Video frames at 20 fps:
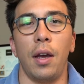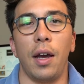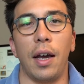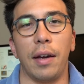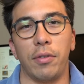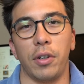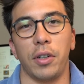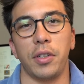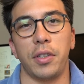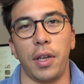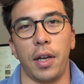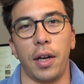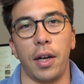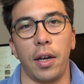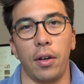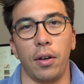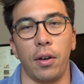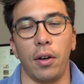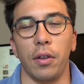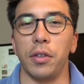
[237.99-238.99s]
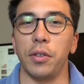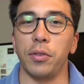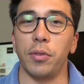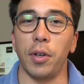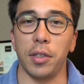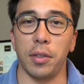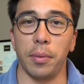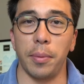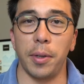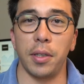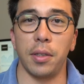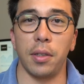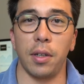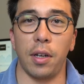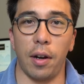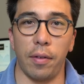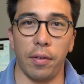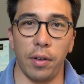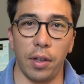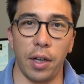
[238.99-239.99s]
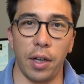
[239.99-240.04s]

After I sent out all these resumes and cover